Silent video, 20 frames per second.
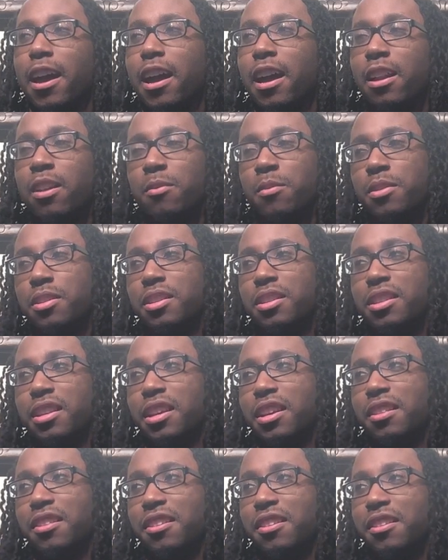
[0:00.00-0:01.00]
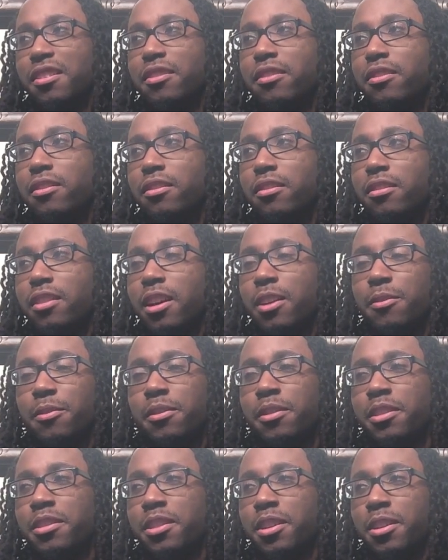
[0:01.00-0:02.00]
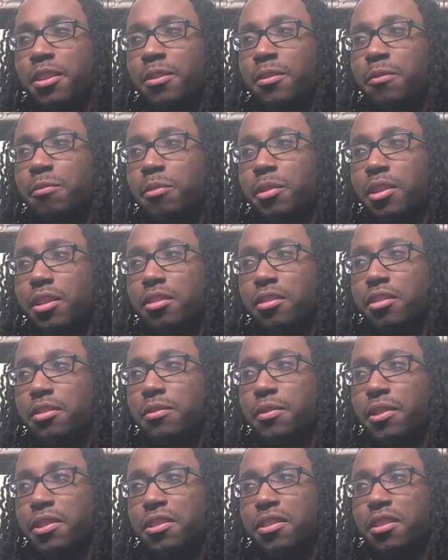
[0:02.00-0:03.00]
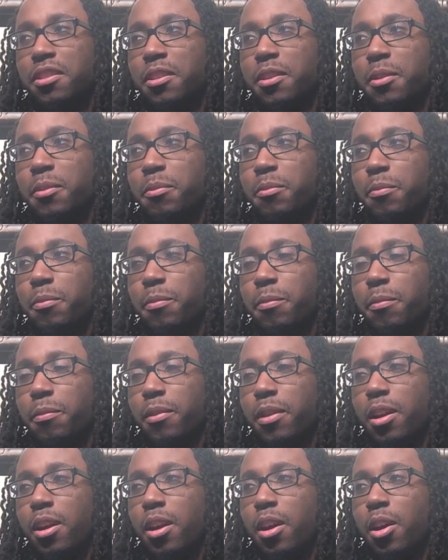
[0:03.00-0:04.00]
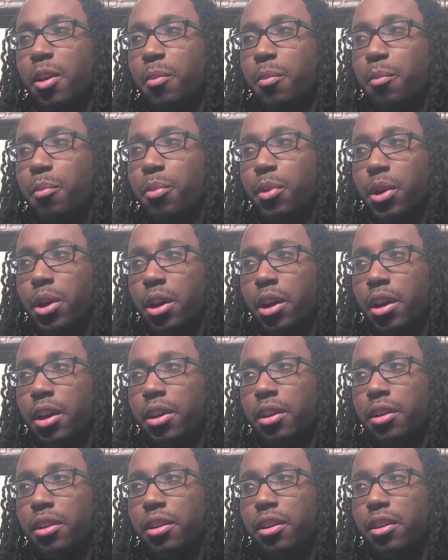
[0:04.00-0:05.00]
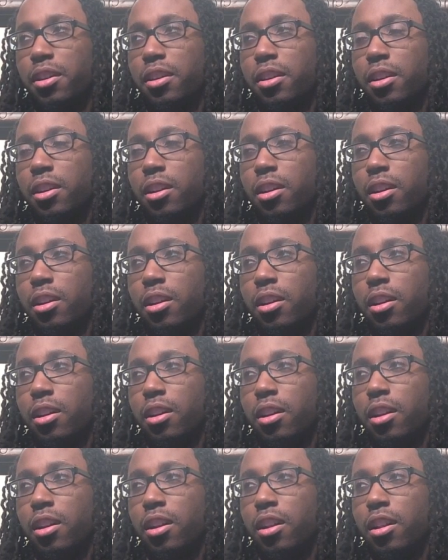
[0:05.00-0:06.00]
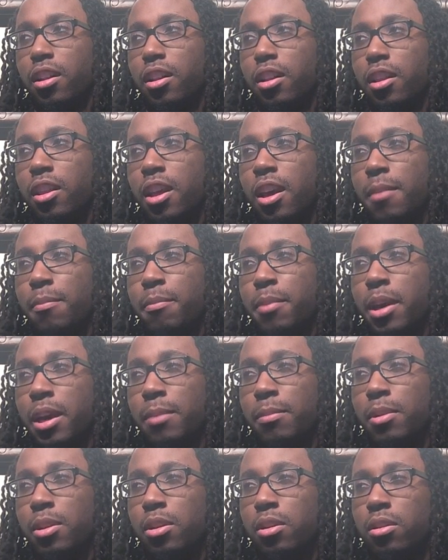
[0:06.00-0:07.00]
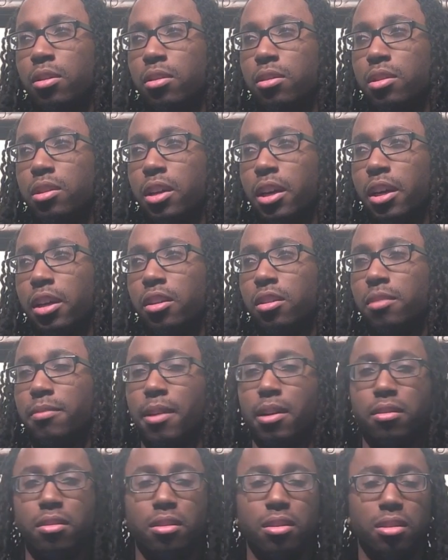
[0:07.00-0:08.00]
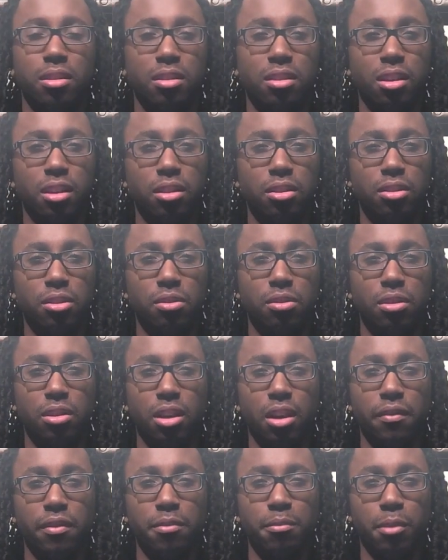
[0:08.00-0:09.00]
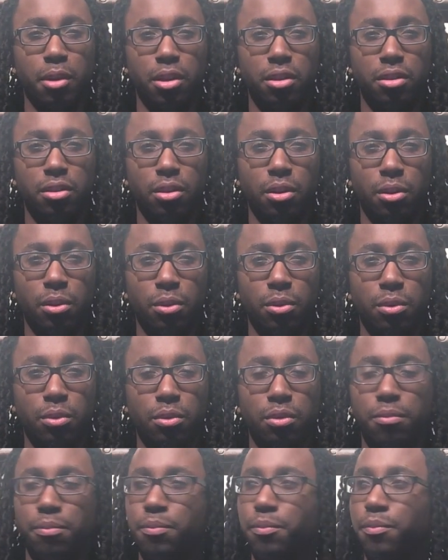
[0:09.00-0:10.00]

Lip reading: I don't want to say this. I really don't, because it's fucked up. But that baby looks like it's about 6 or 7 months old.